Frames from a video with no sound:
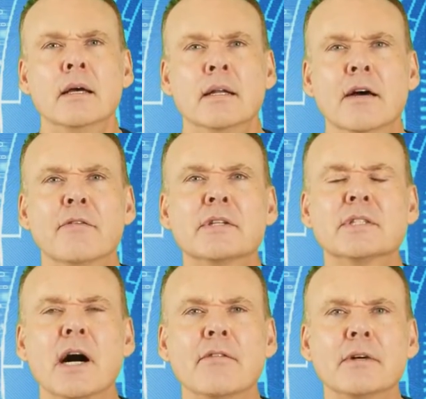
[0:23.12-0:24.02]
Now, first
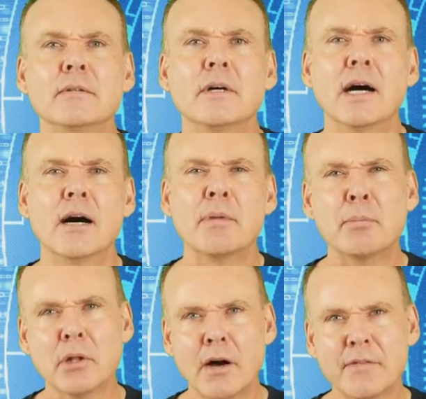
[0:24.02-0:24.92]
off,
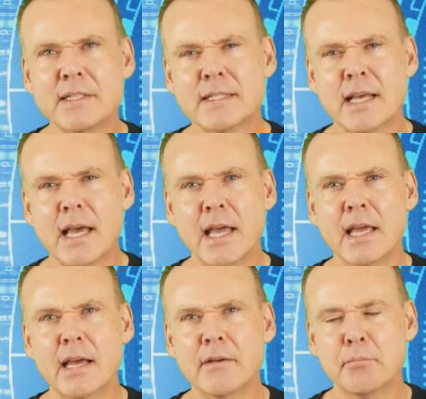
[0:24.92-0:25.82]
people often
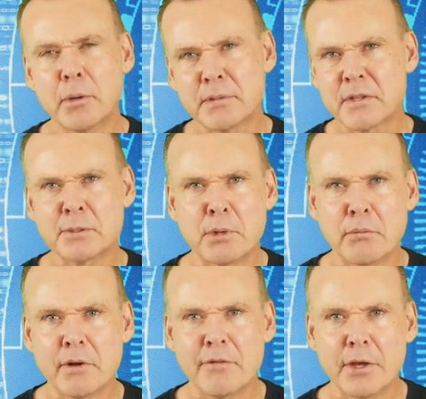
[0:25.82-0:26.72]
say the purpose of the
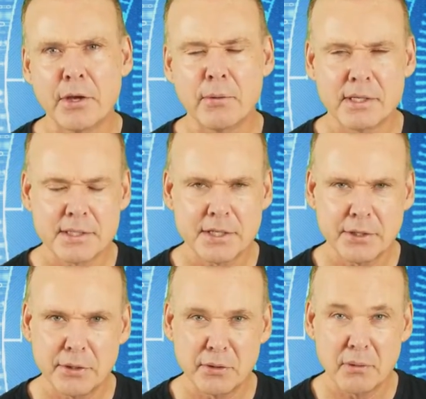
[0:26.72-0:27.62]
sprint review is
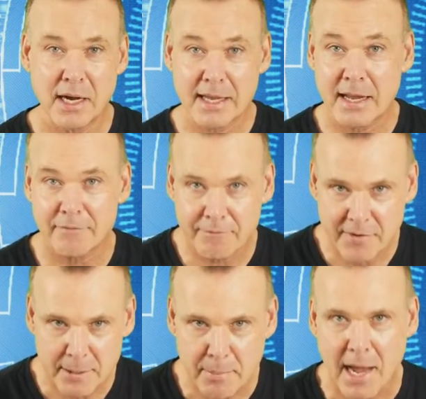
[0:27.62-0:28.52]
to get
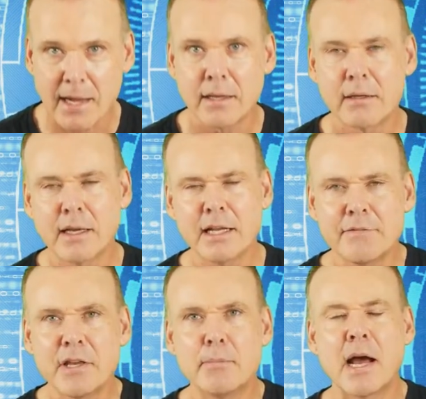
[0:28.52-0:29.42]
feedback. Getting
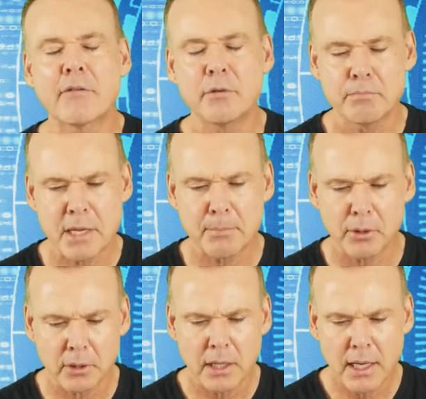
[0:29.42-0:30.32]
feedback from
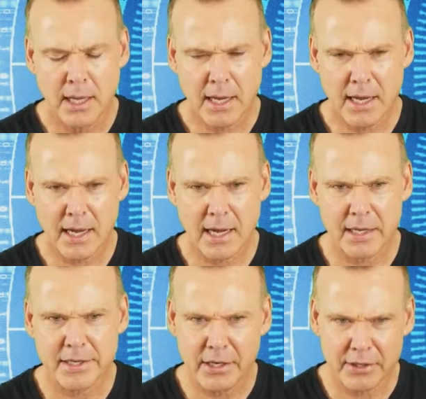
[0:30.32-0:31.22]
people,
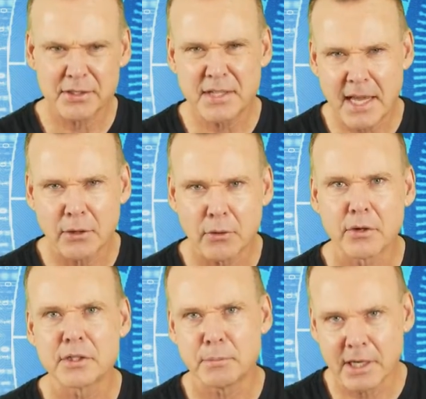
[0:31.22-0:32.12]
your
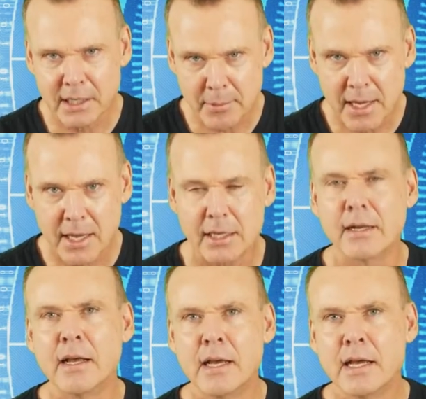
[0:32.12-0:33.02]
stakeholders, bringing them in
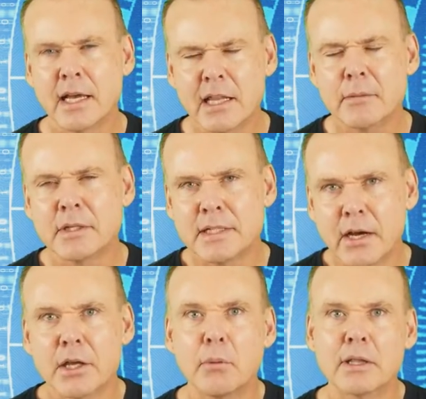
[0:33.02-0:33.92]
and getting them to
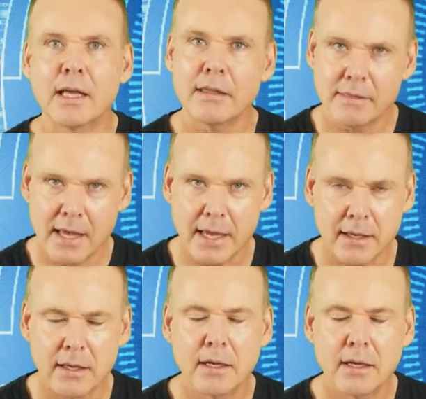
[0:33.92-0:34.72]
tell you what they think.